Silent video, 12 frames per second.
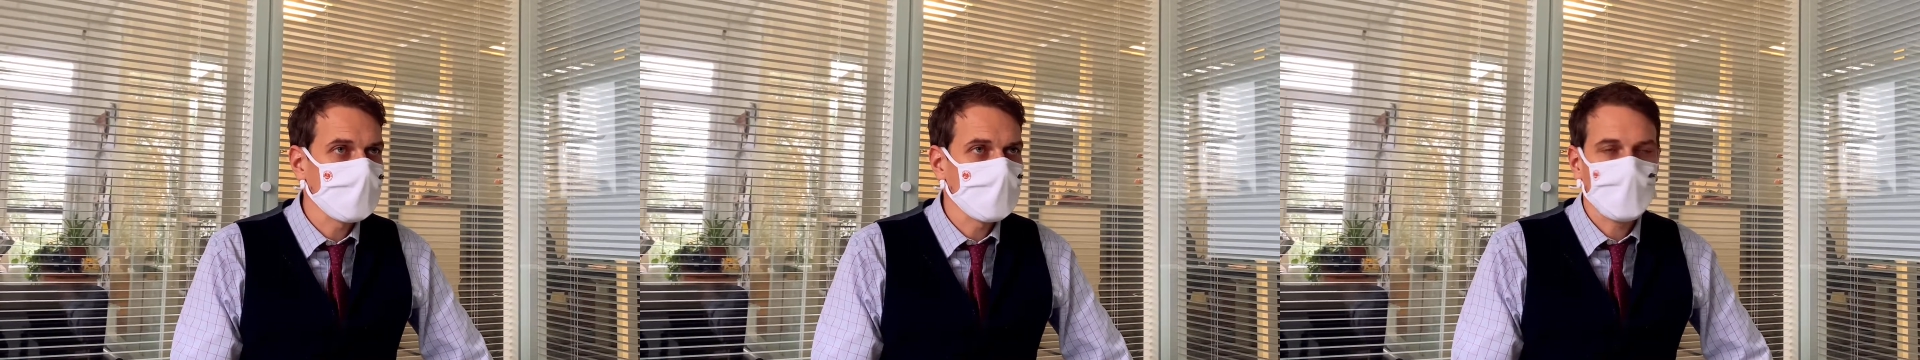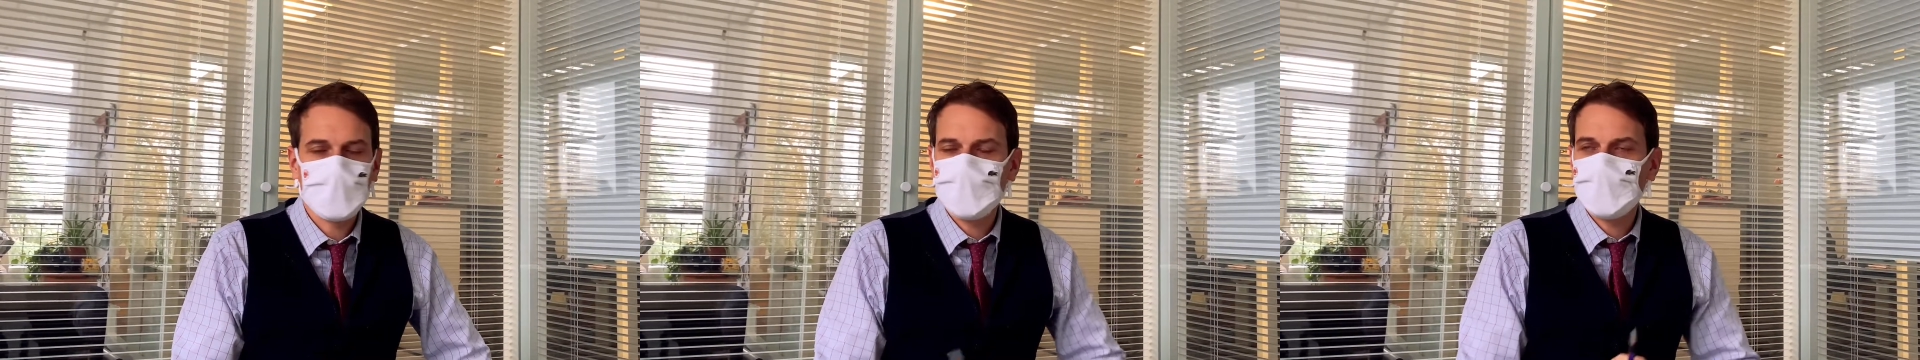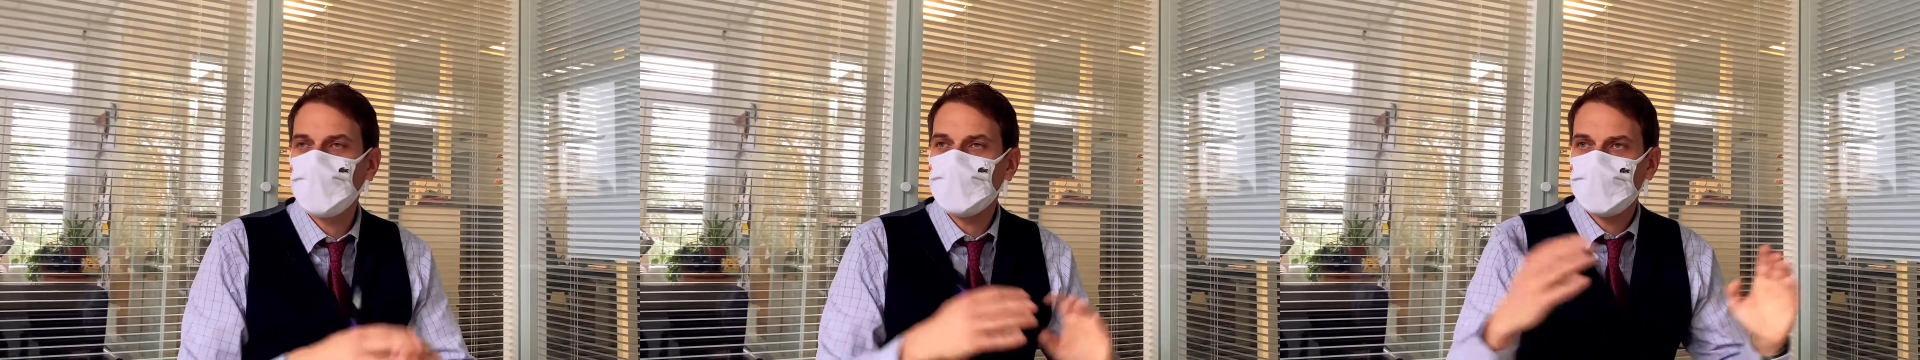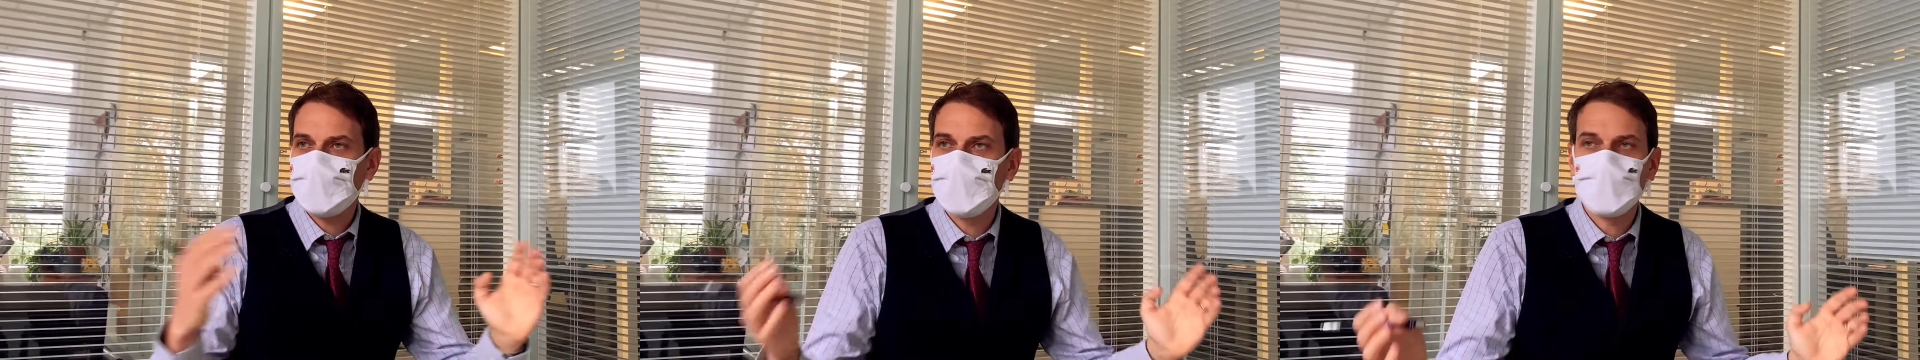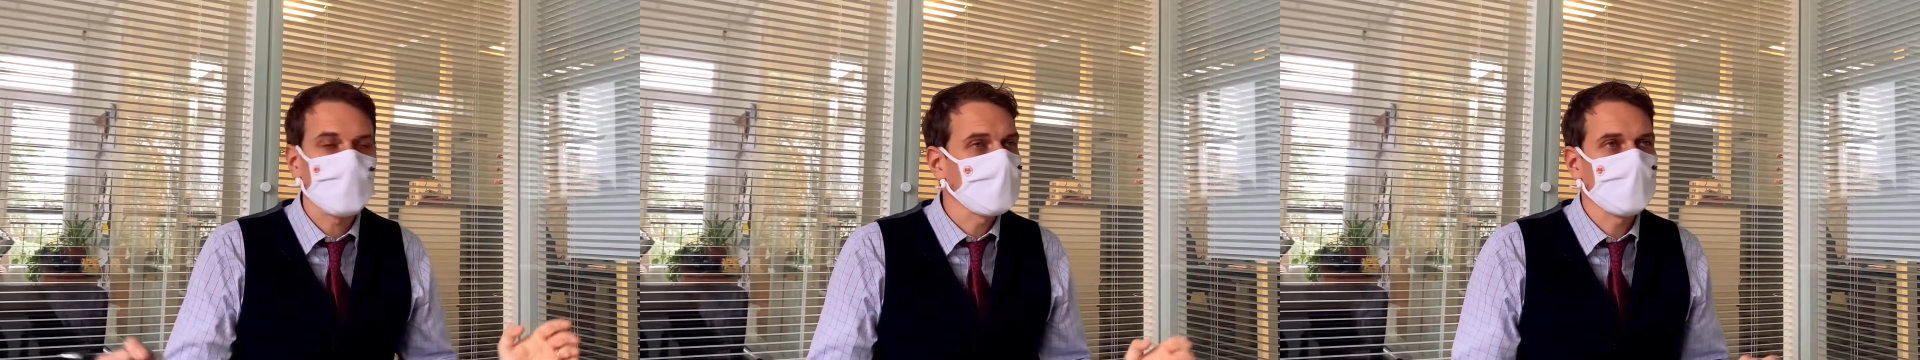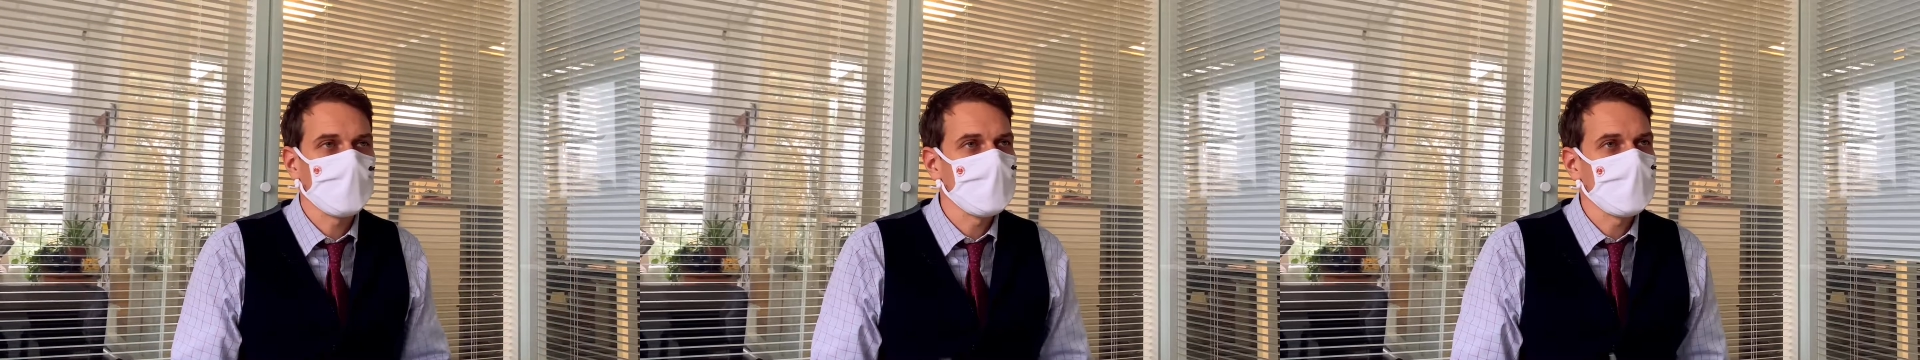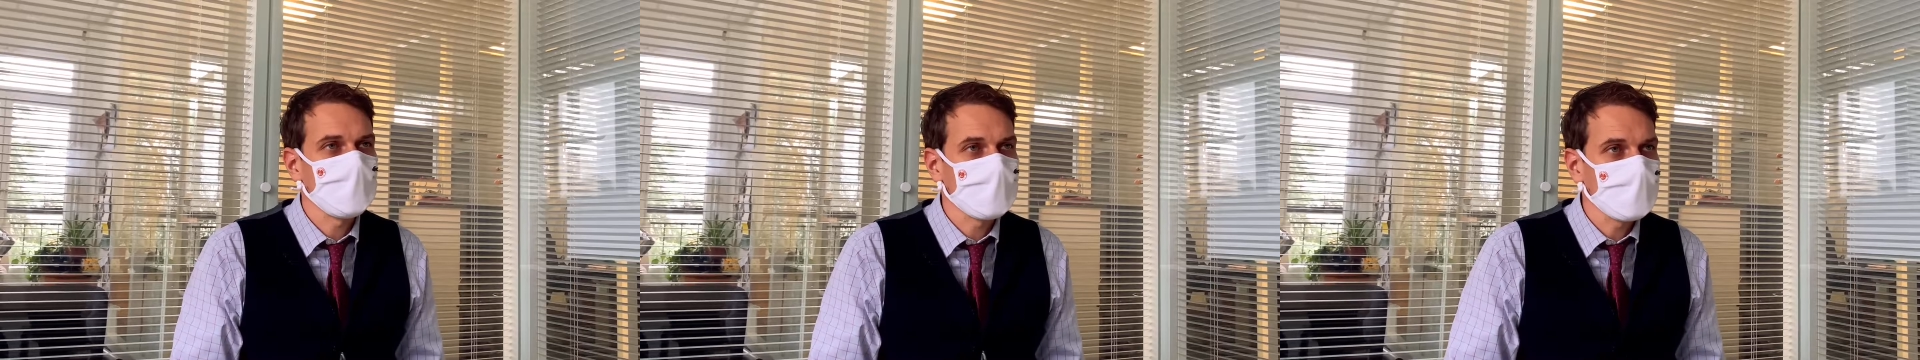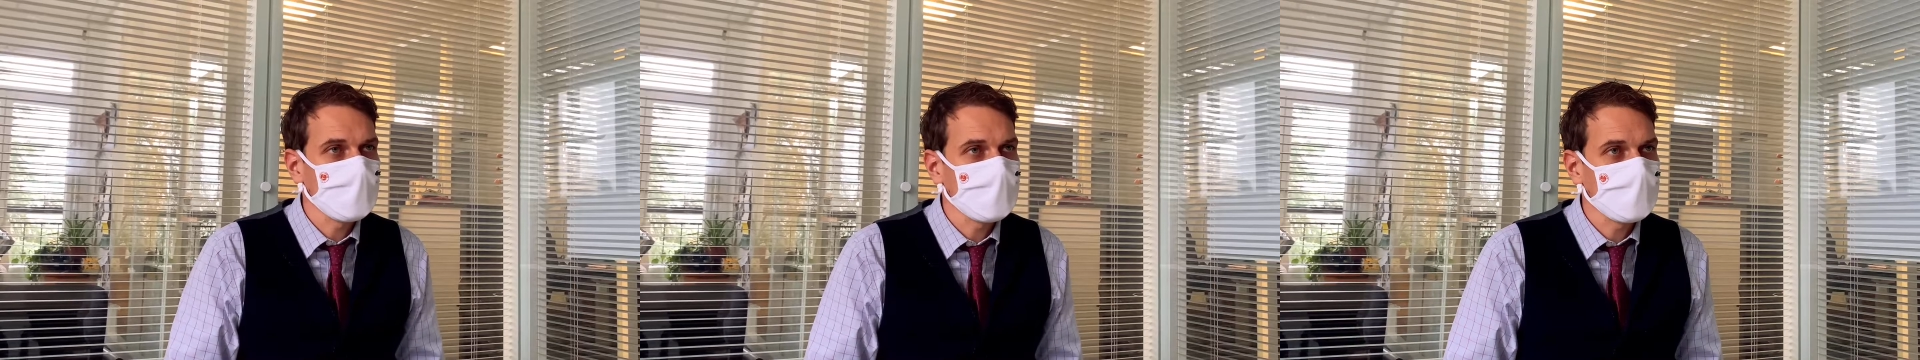Okay, far too broad. You can never treat